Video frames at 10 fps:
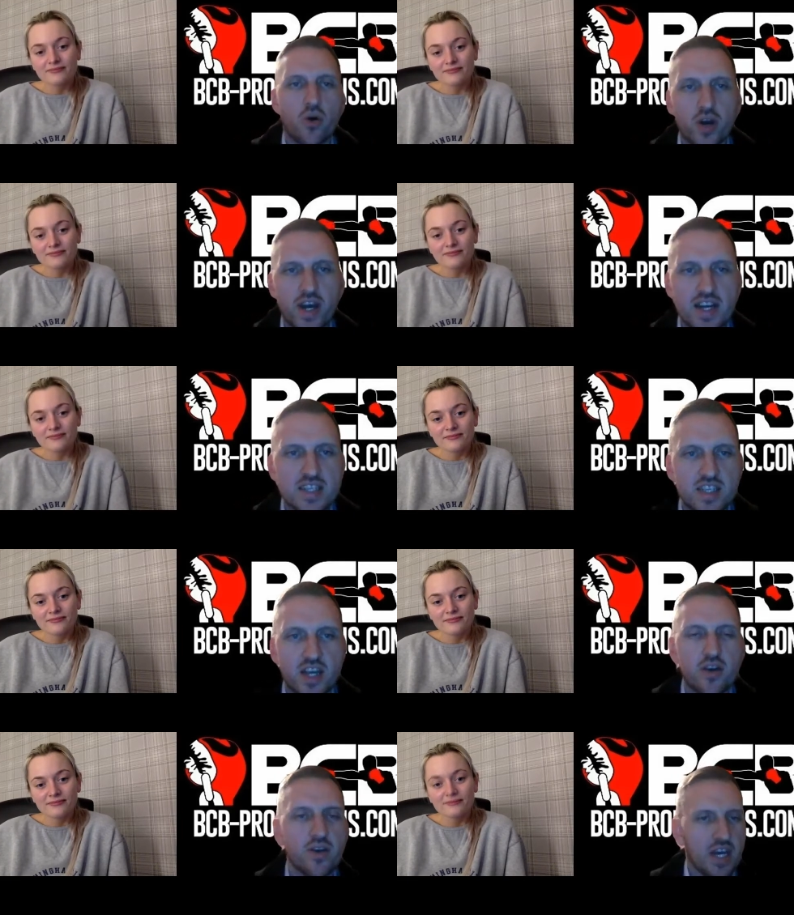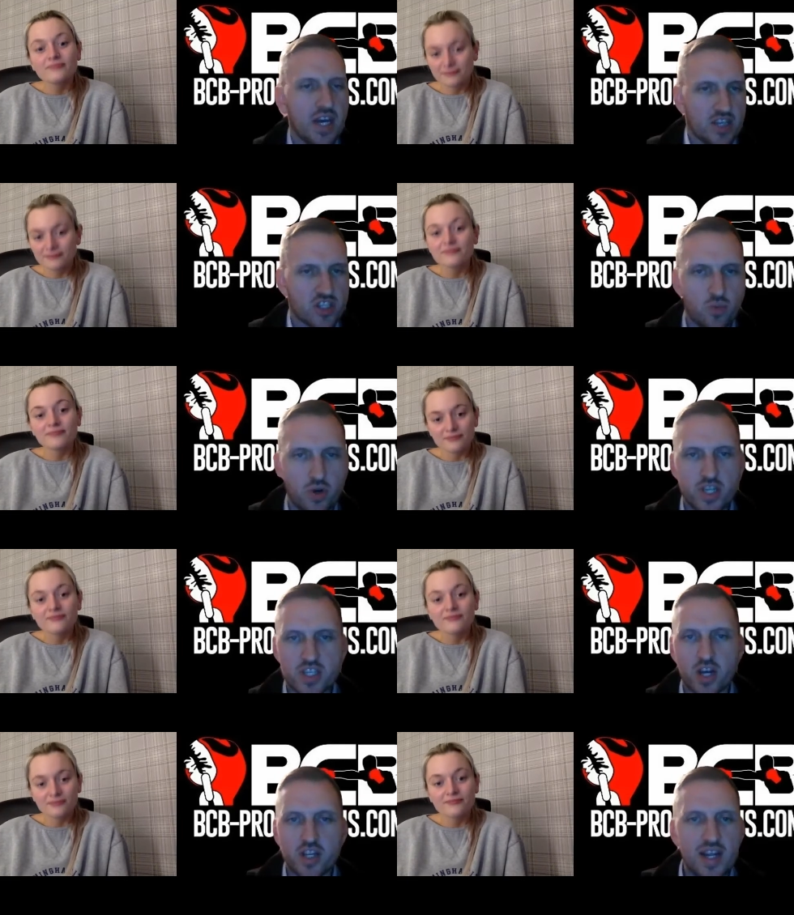Speaker 1: Horgas, you know, someone that's
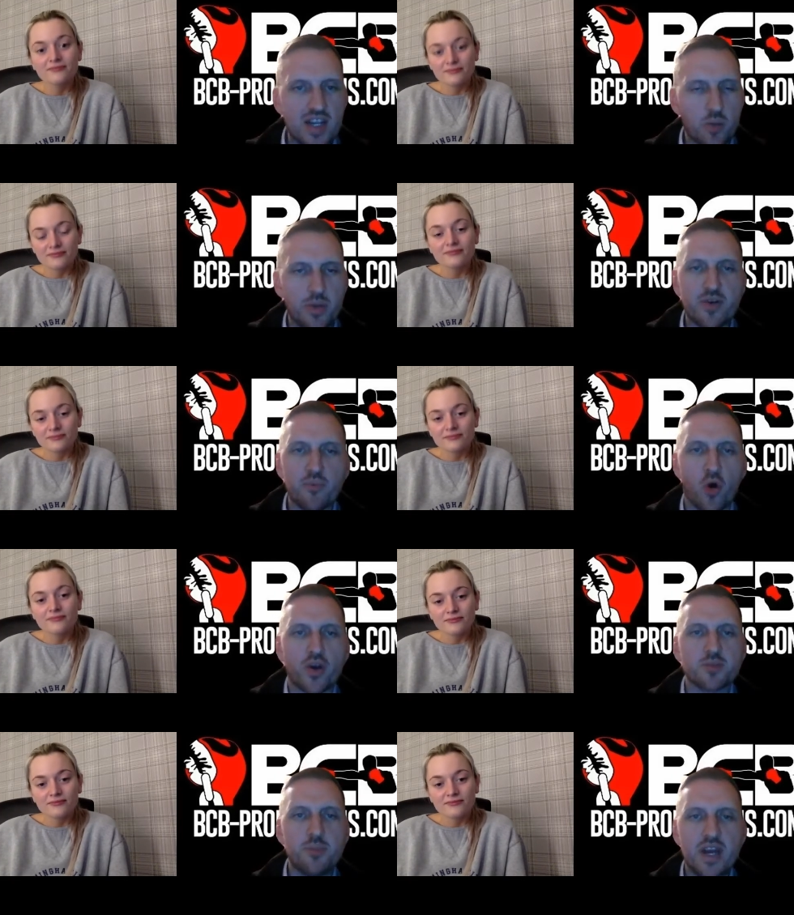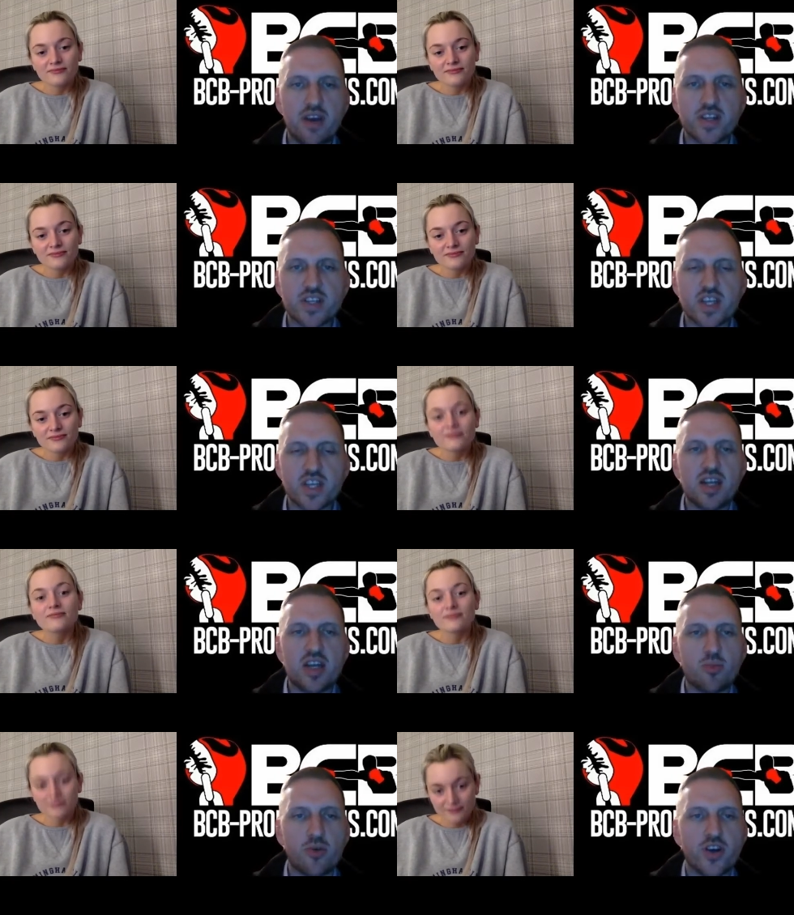got a little bit of it more experience, certainly
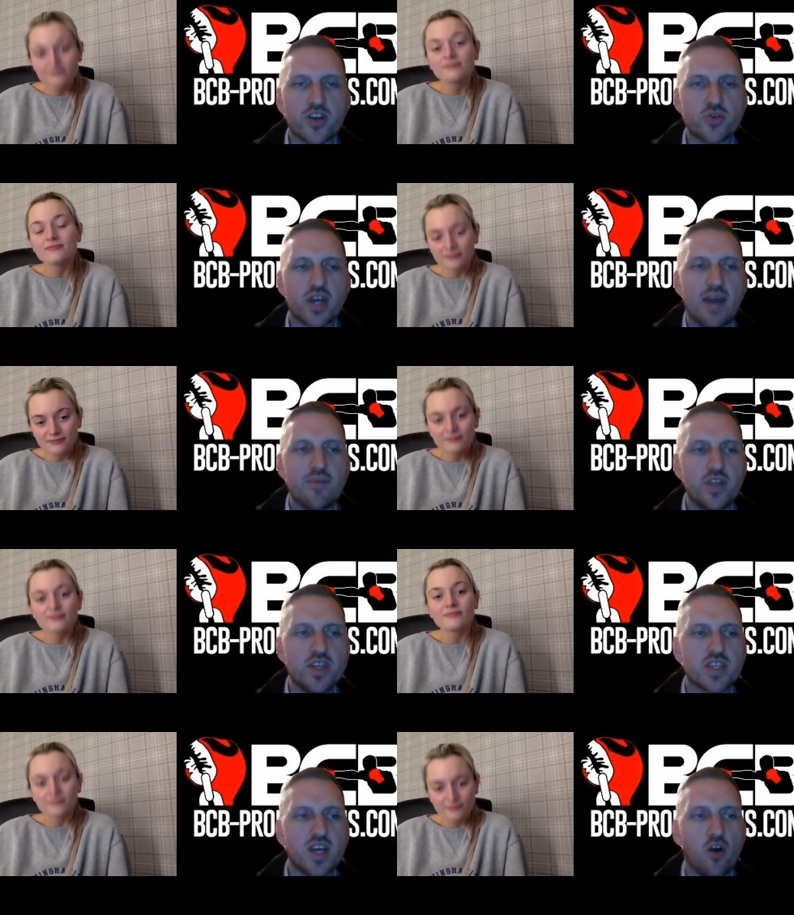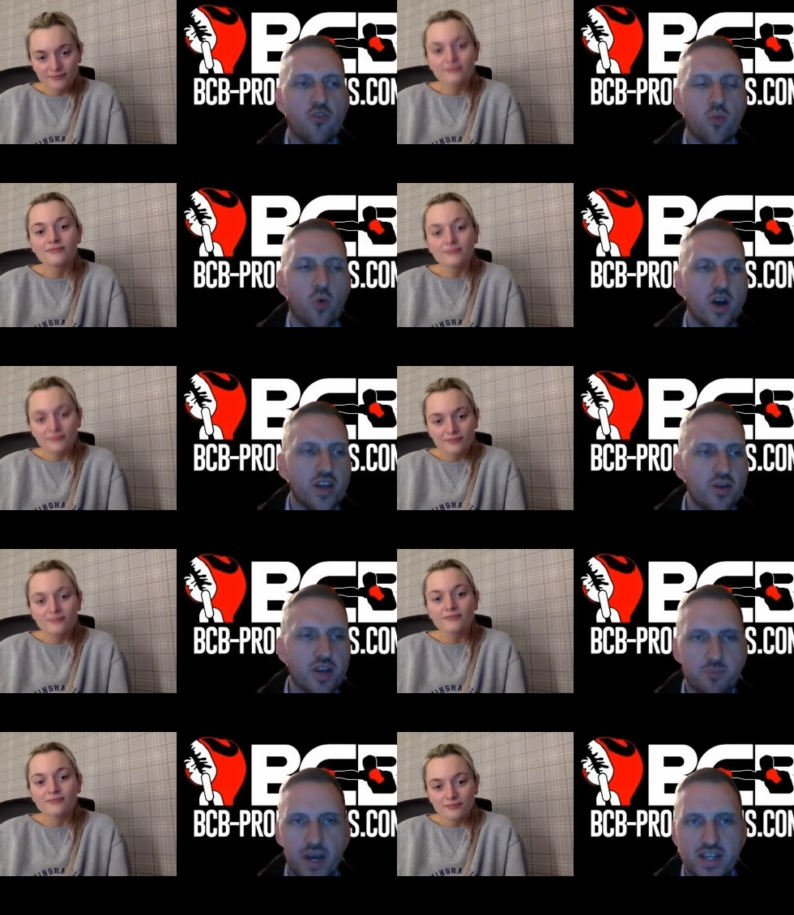in the professional game than yourself. What are you
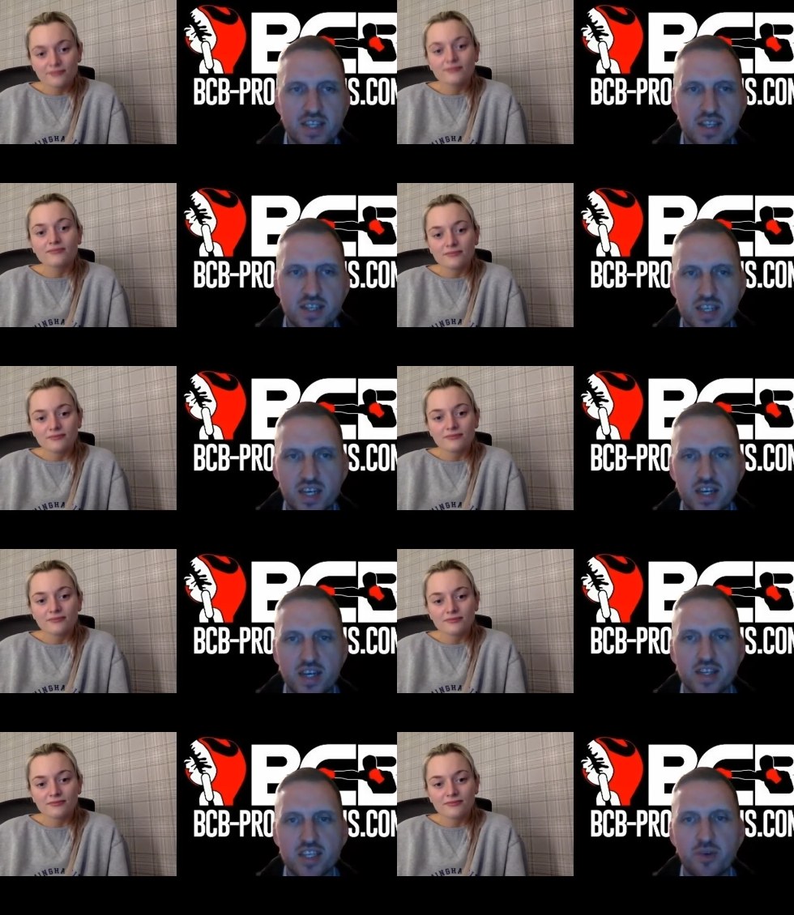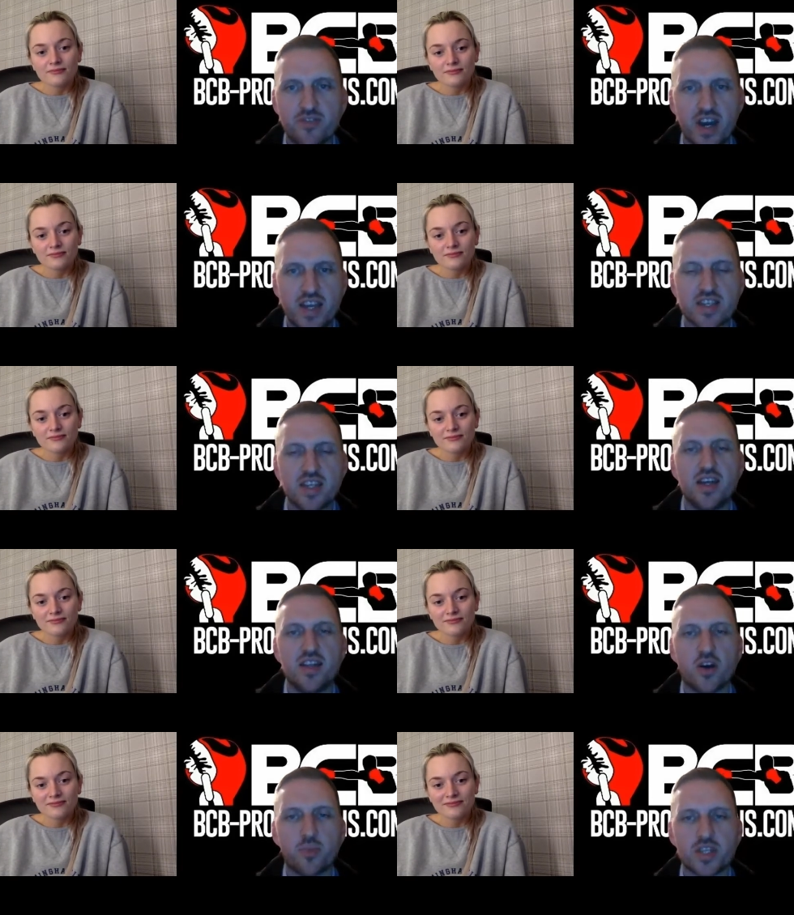expecting to to be facing
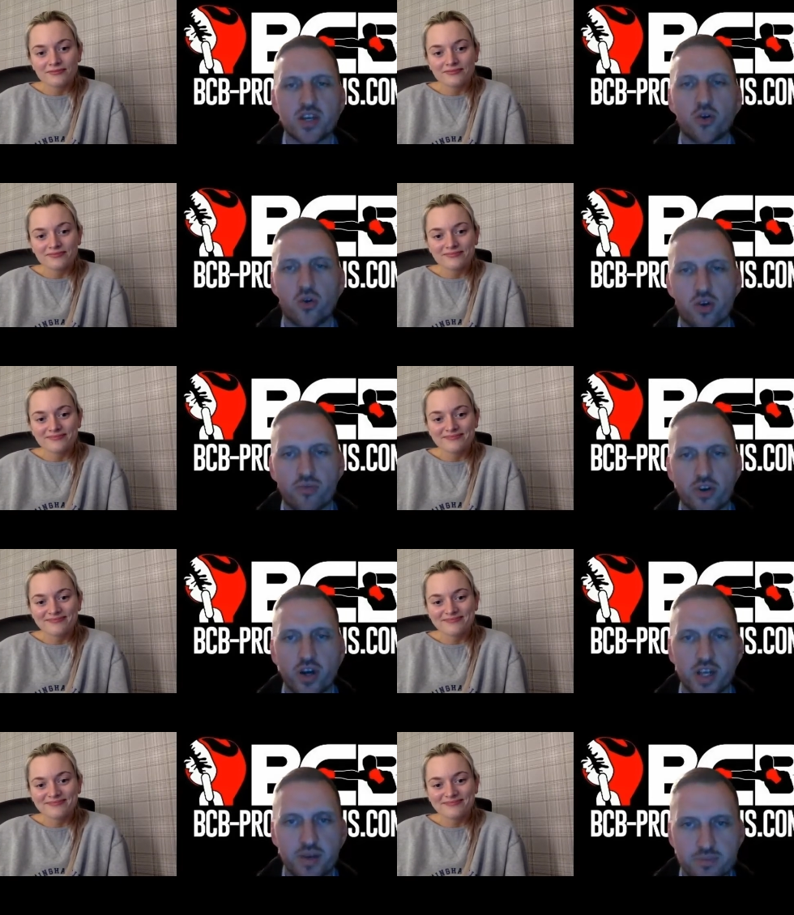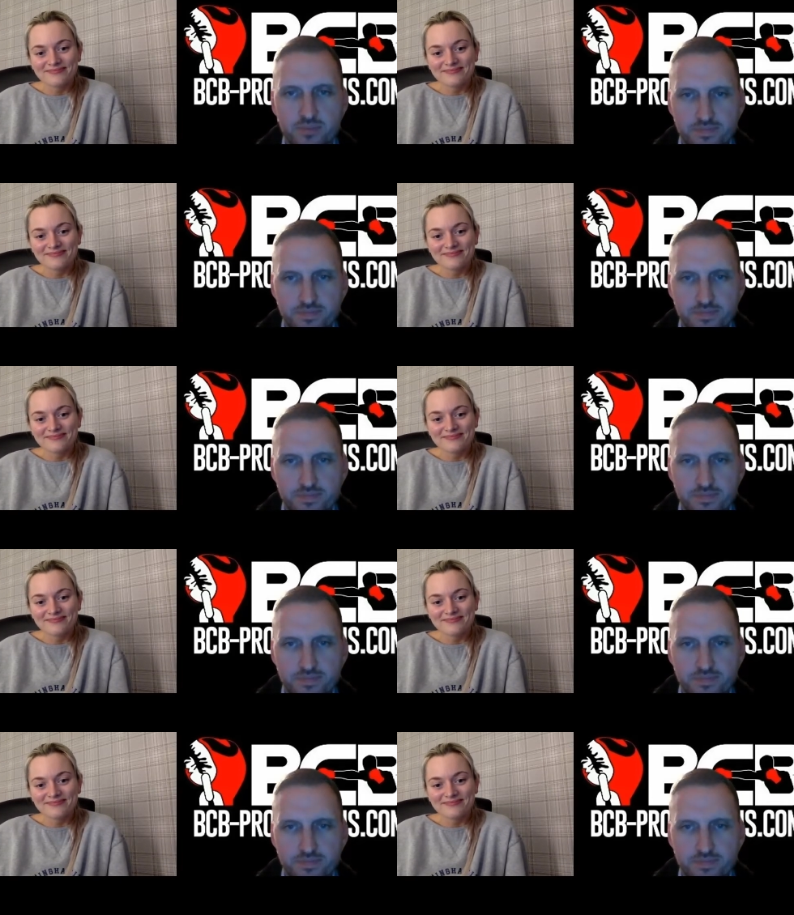in the opposite corner on Friday?